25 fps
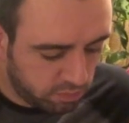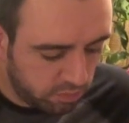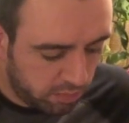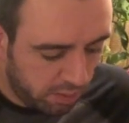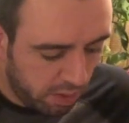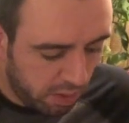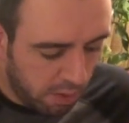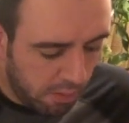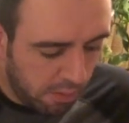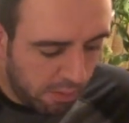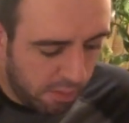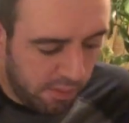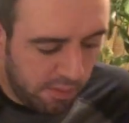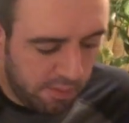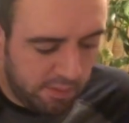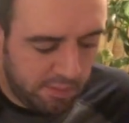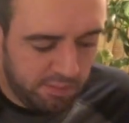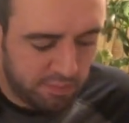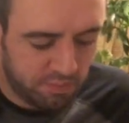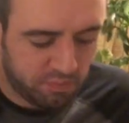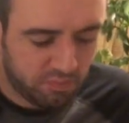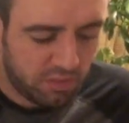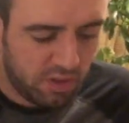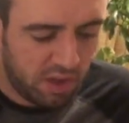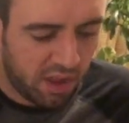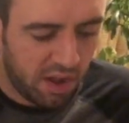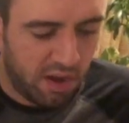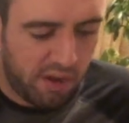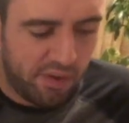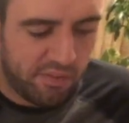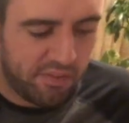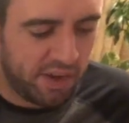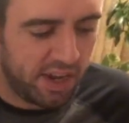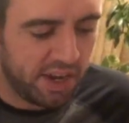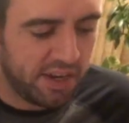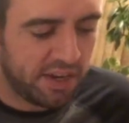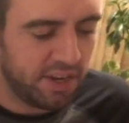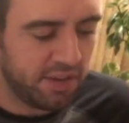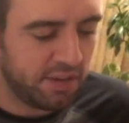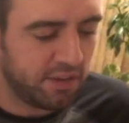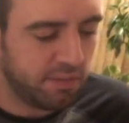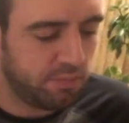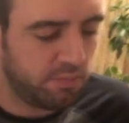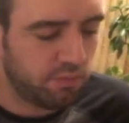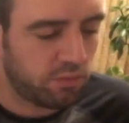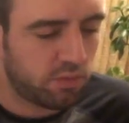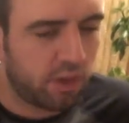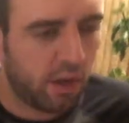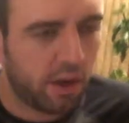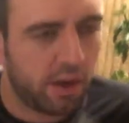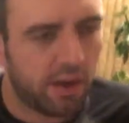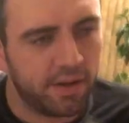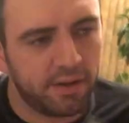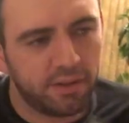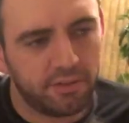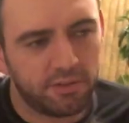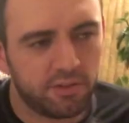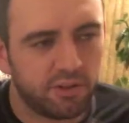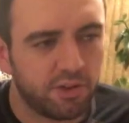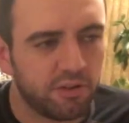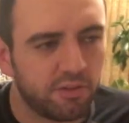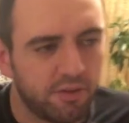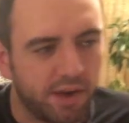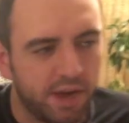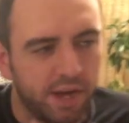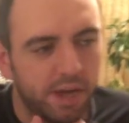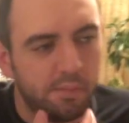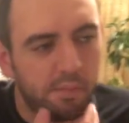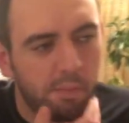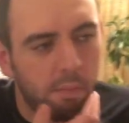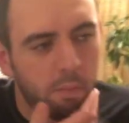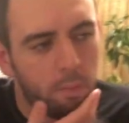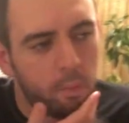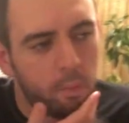That's probably so far. It looked like it might be. Yeah, it's all right.